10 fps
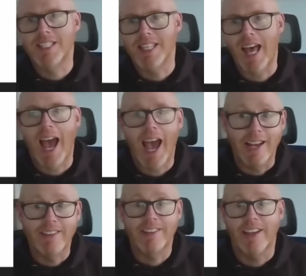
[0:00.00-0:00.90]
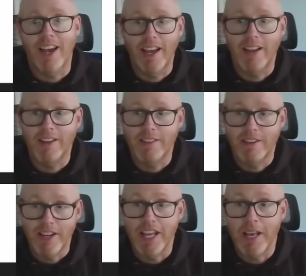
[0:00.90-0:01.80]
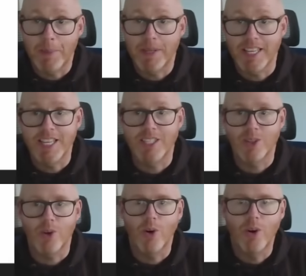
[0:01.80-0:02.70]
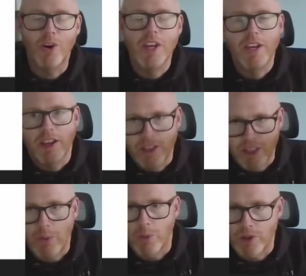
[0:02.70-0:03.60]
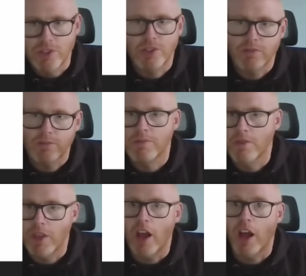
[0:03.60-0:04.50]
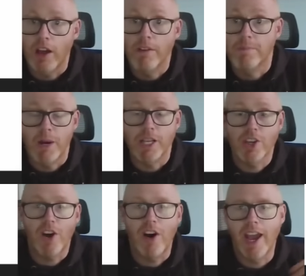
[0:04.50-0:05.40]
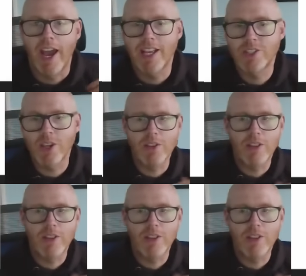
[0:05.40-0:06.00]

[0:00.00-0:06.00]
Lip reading: that had an EPC score that was much higher. And so